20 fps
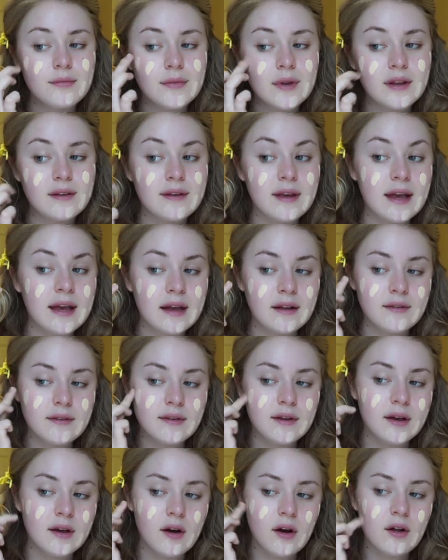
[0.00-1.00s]
it's
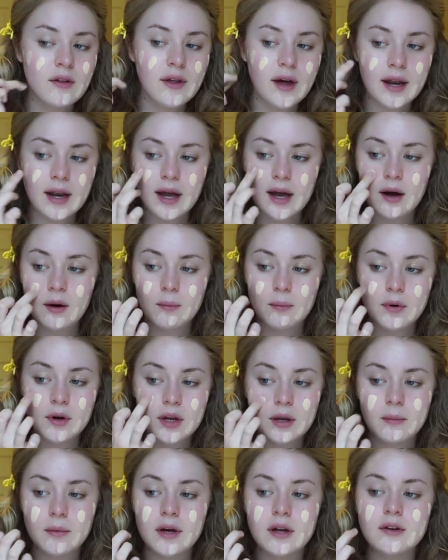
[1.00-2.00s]
canceling all that out
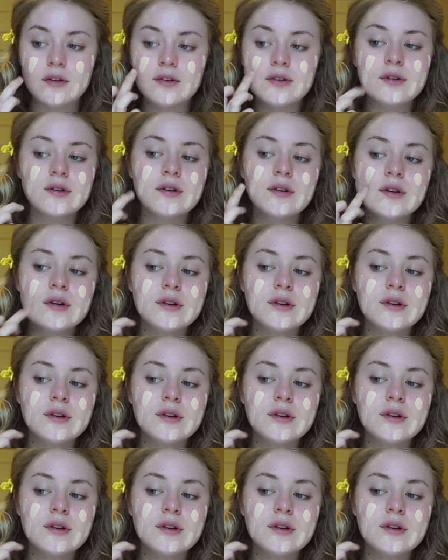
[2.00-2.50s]
pretty much.